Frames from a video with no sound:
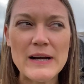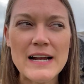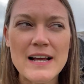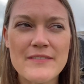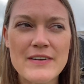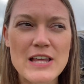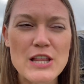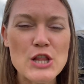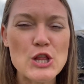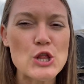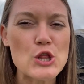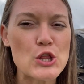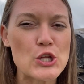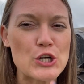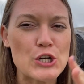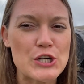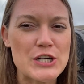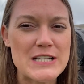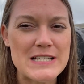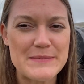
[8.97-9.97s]
have I
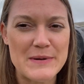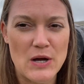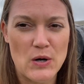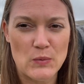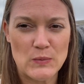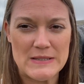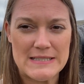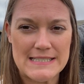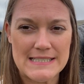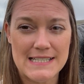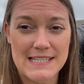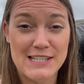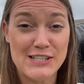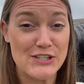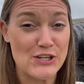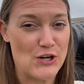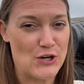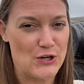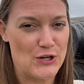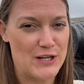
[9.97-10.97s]
learned about whiskey
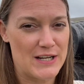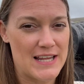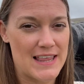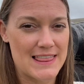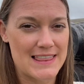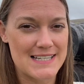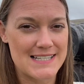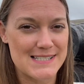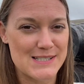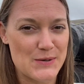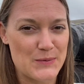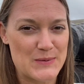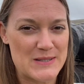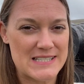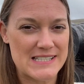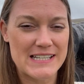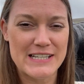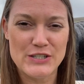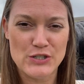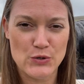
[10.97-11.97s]
on this
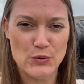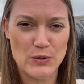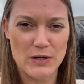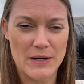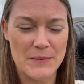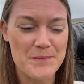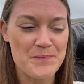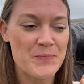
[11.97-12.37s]
whiskey tour?